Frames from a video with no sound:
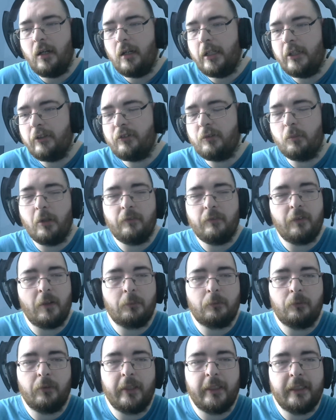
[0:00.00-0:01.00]
is it worth
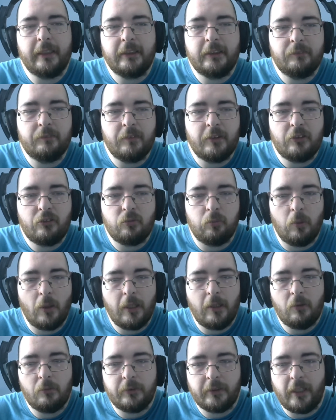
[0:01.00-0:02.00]
upgrading to this?
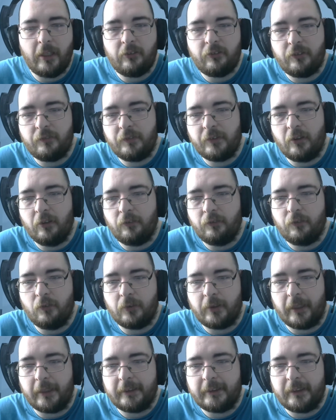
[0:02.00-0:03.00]
Well, yes, if you've got a
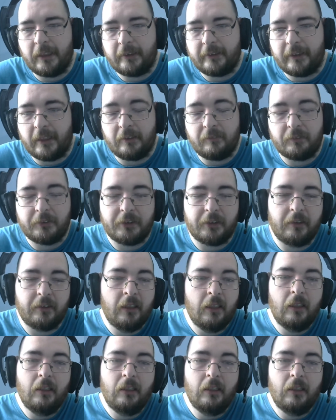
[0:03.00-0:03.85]
4K television.